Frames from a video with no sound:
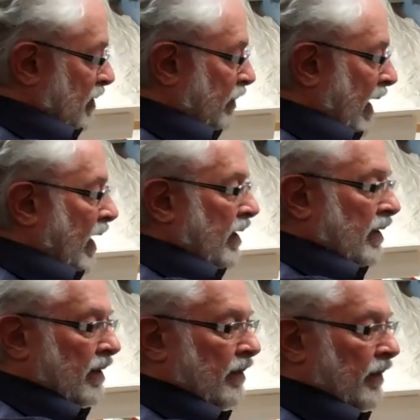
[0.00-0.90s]

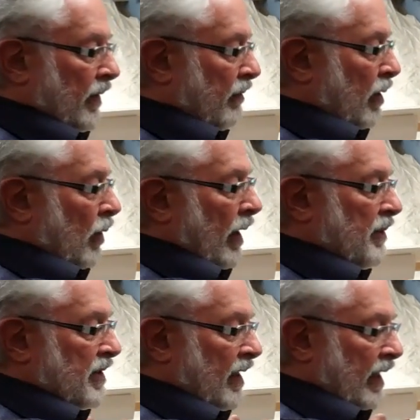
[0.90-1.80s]
span the
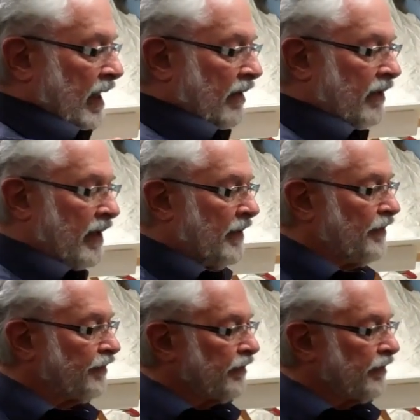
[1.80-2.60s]
requirements that I have here